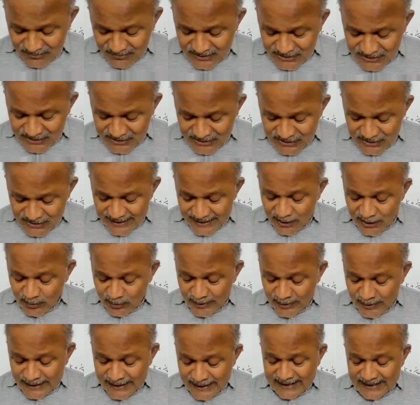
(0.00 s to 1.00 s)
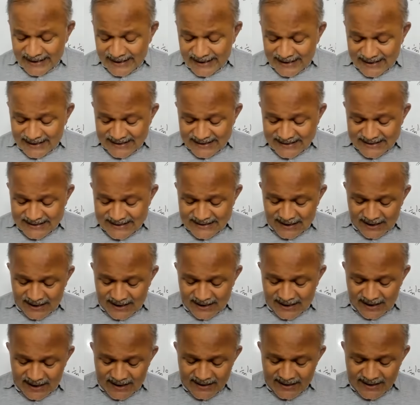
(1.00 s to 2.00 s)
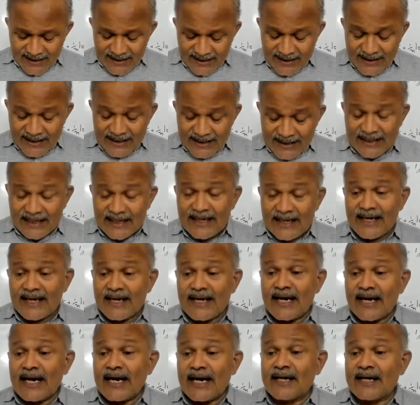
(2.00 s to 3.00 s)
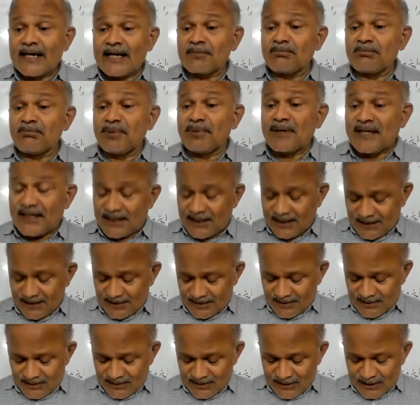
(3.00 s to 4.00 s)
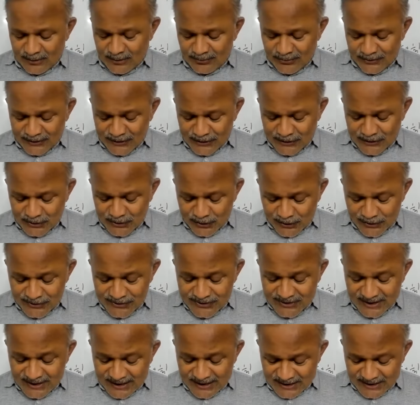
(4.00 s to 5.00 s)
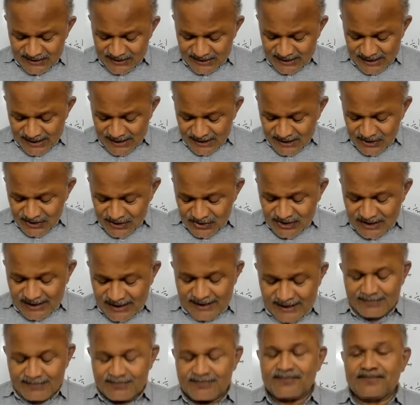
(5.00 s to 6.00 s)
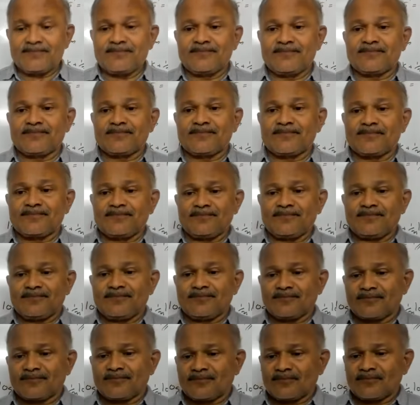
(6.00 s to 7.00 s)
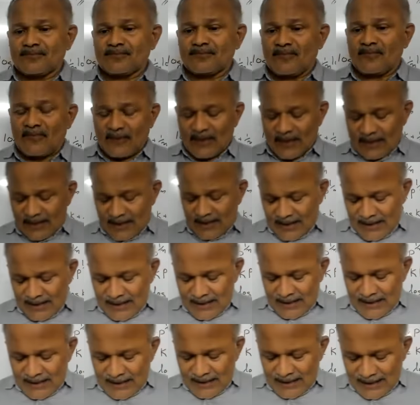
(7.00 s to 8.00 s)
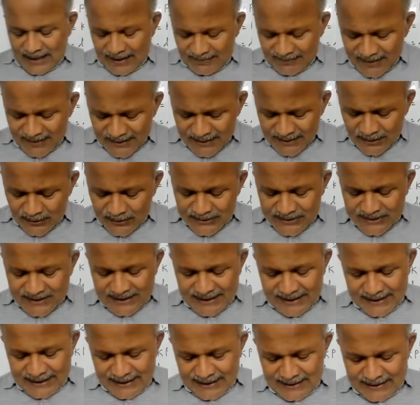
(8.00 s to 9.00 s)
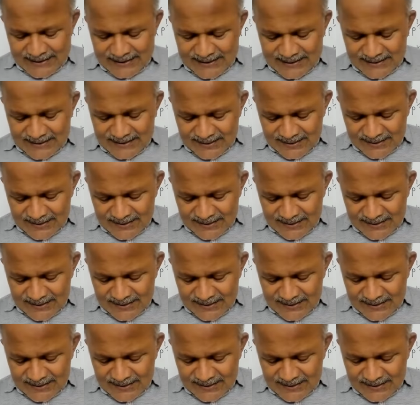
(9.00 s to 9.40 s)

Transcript: The reaction which require a catalyst are A and B. Therefore, the choice is C. 11th question is,